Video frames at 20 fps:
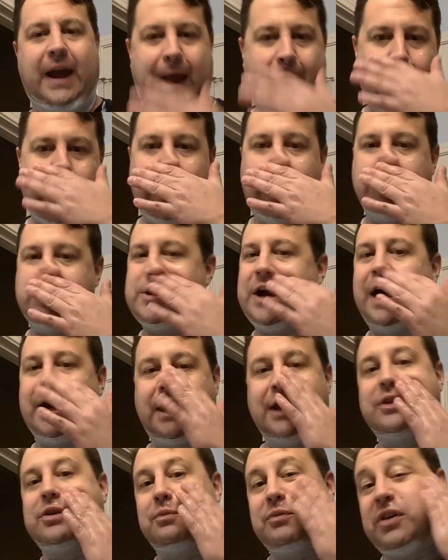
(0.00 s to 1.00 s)
and not
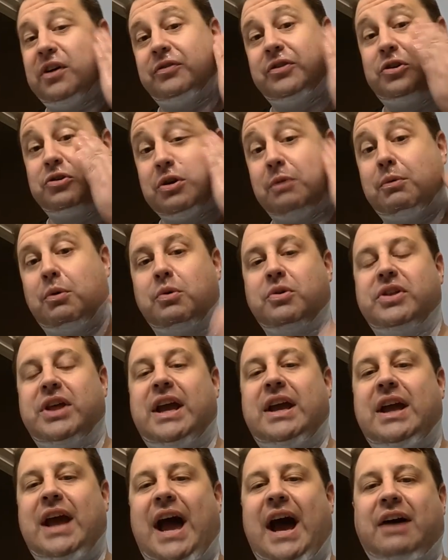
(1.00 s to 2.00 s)
get themselves in trouble where
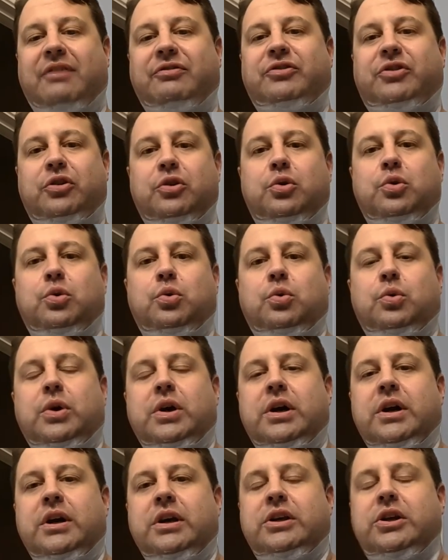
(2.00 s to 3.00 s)
they have to
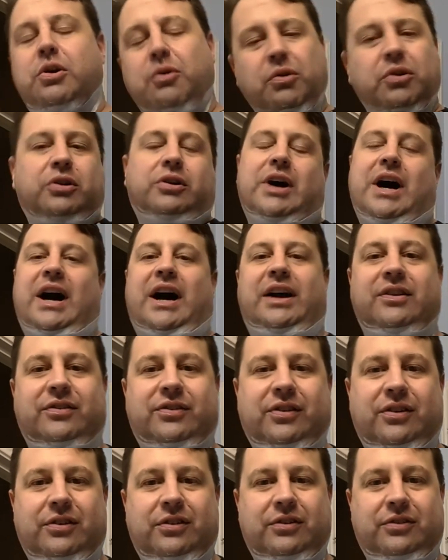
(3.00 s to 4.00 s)

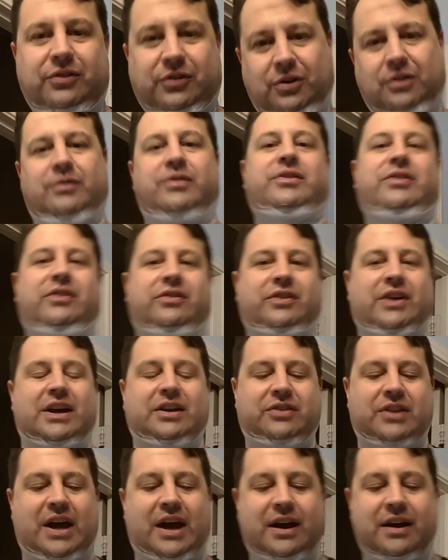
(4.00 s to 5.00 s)
utilize services
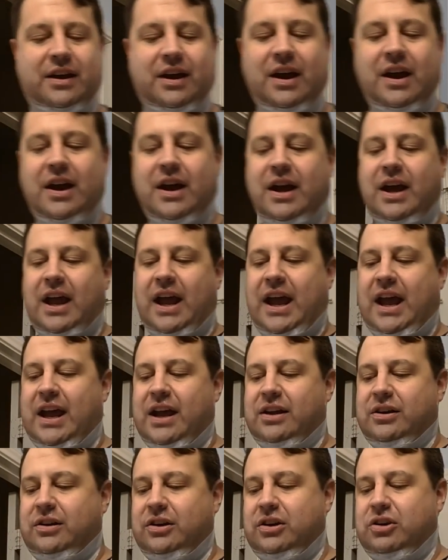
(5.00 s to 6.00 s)
like that.
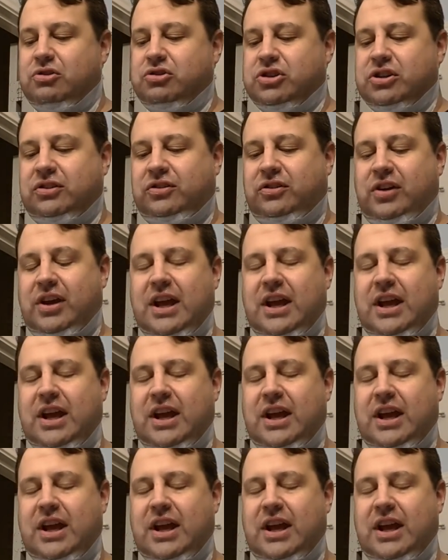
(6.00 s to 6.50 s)
And you should